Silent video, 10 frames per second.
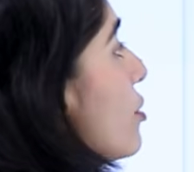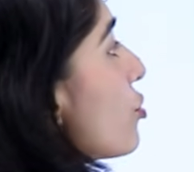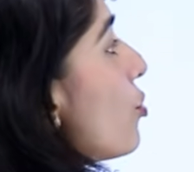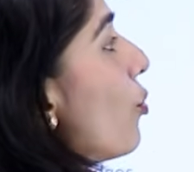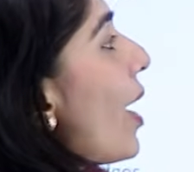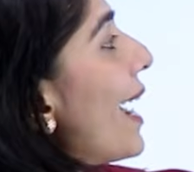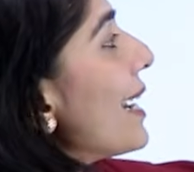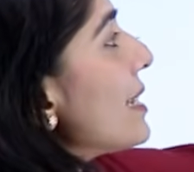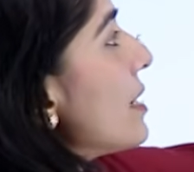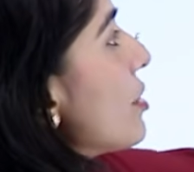So
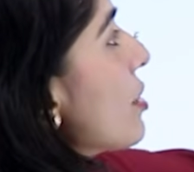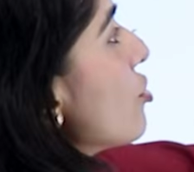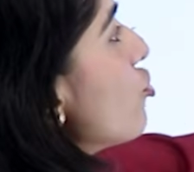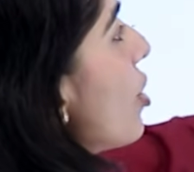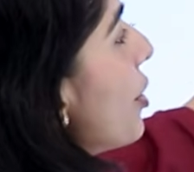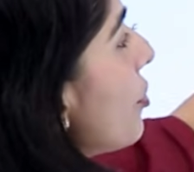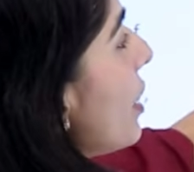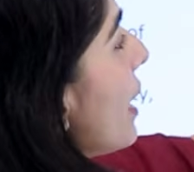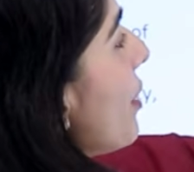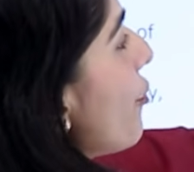why did,
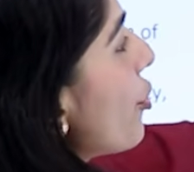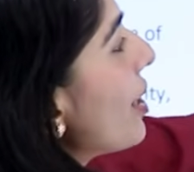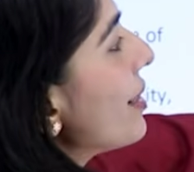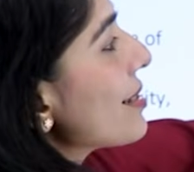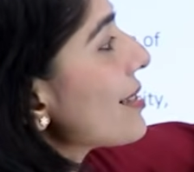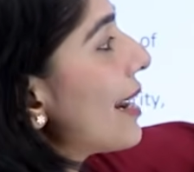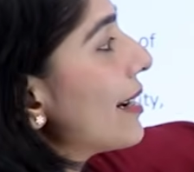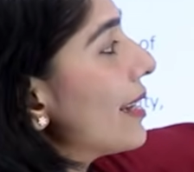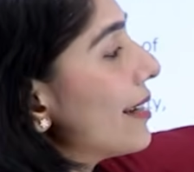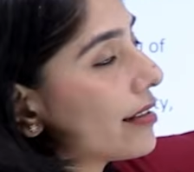generally for
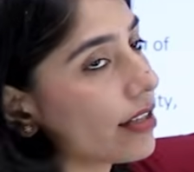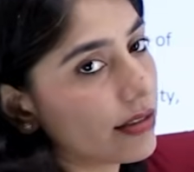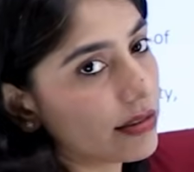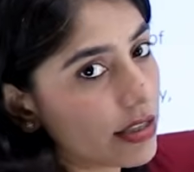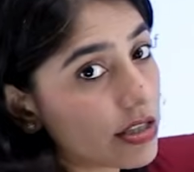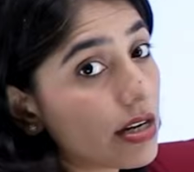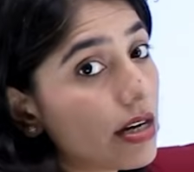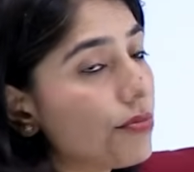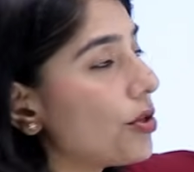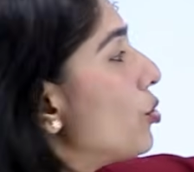understanding, the
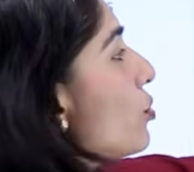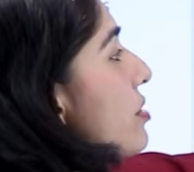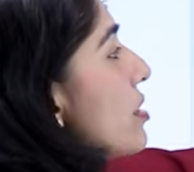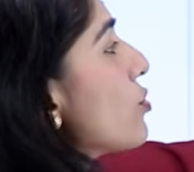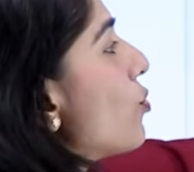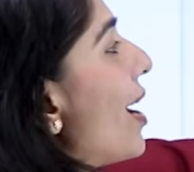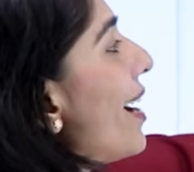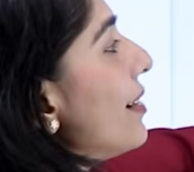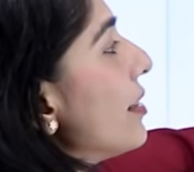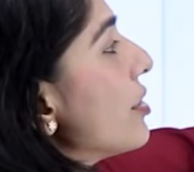term used is
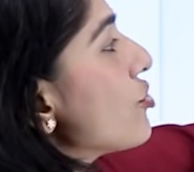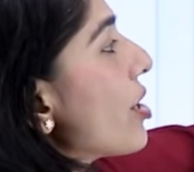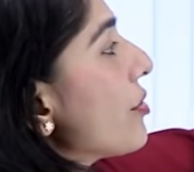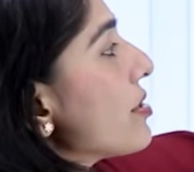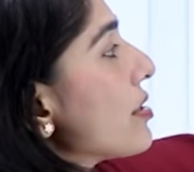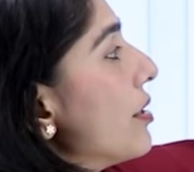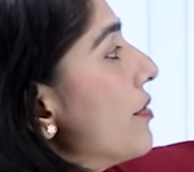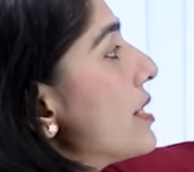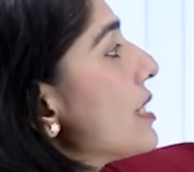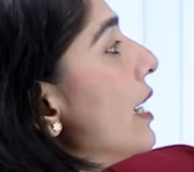why did the General
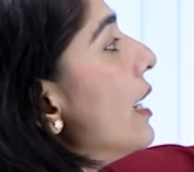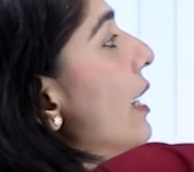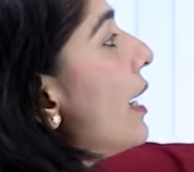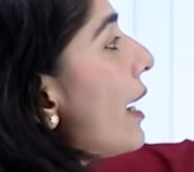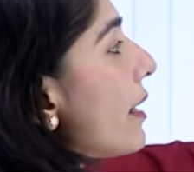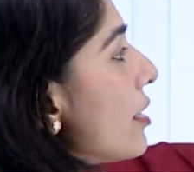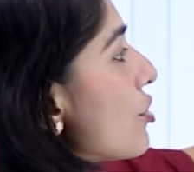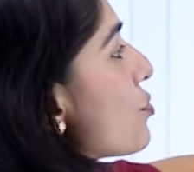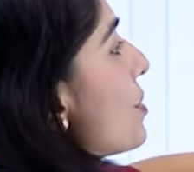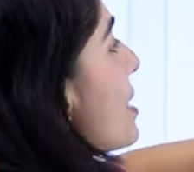Service
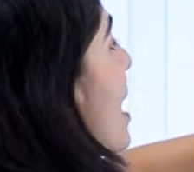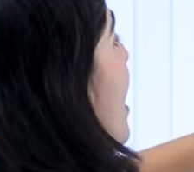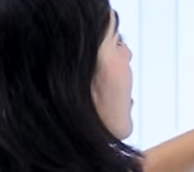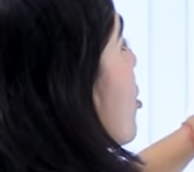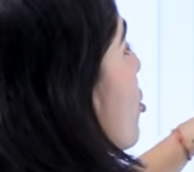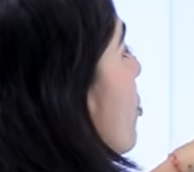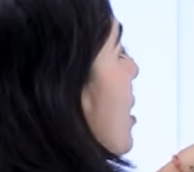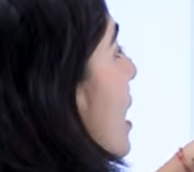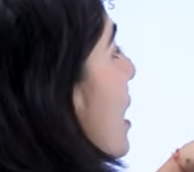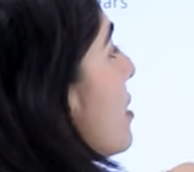Enlistment Act
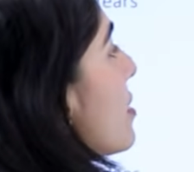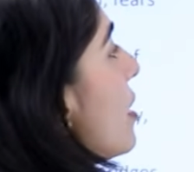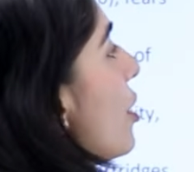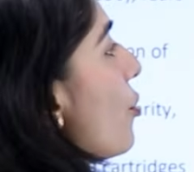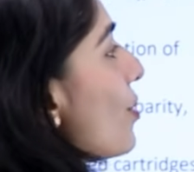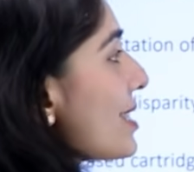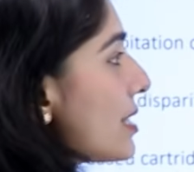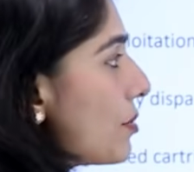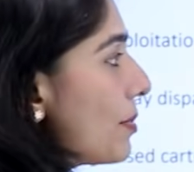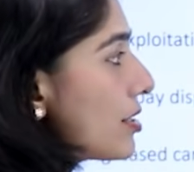create
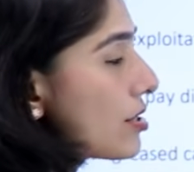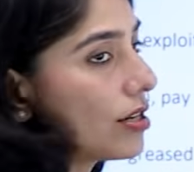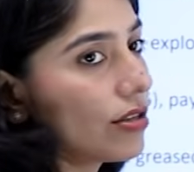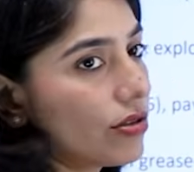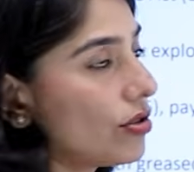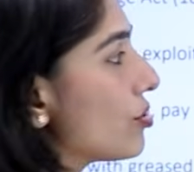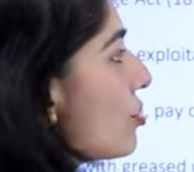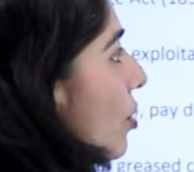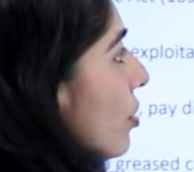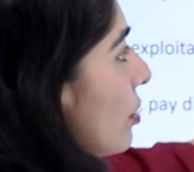resentment?
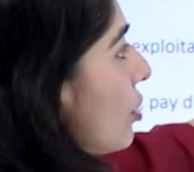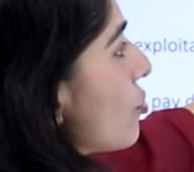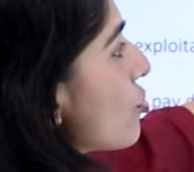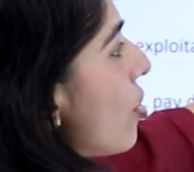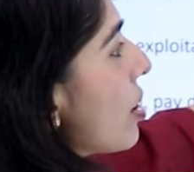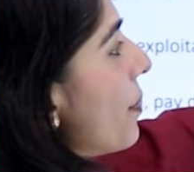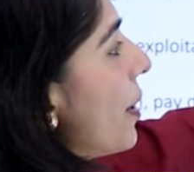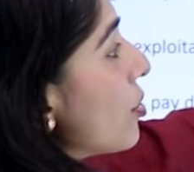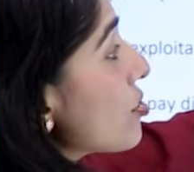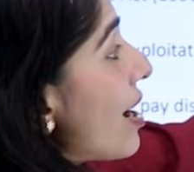So you talk
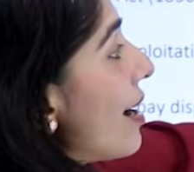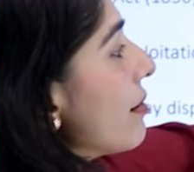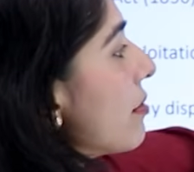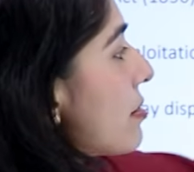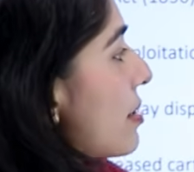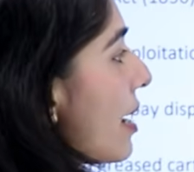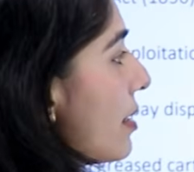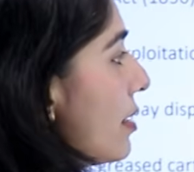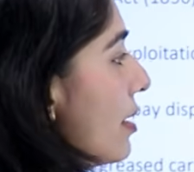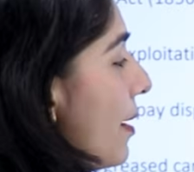about
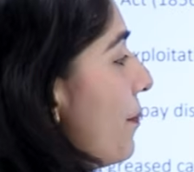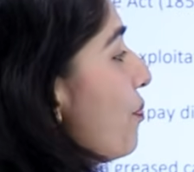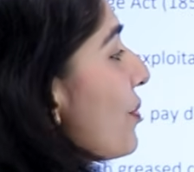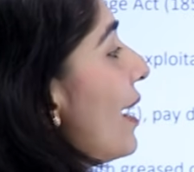understanding here.